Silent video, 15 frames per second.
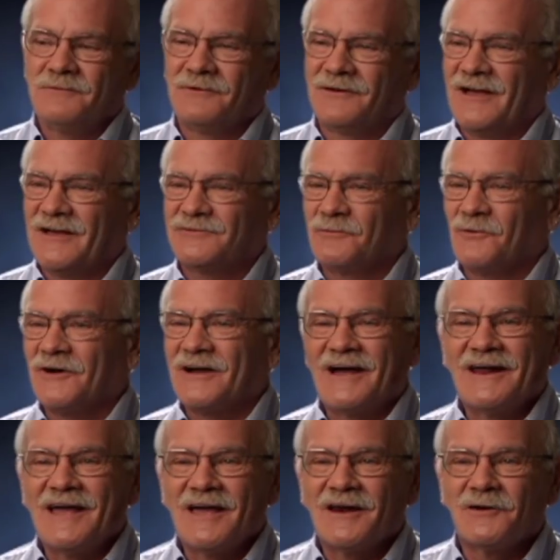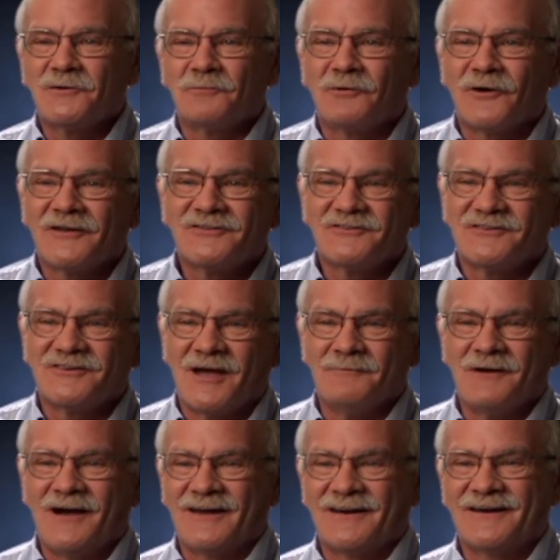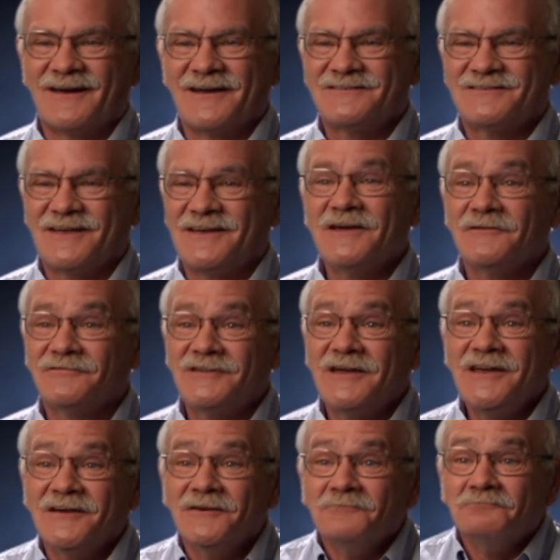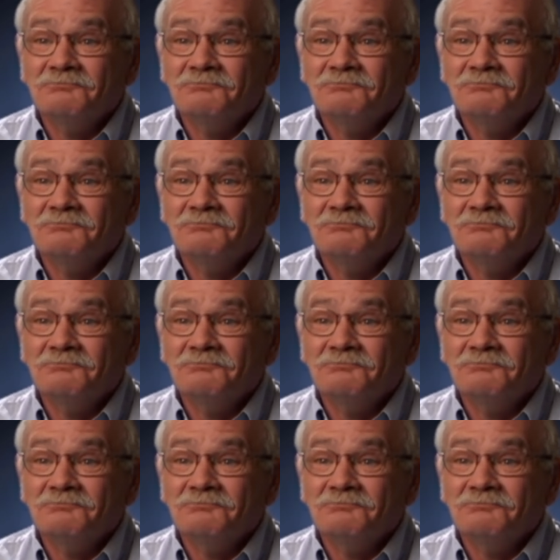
People ask me what kind of antidepressants I'm on, and I say E F T.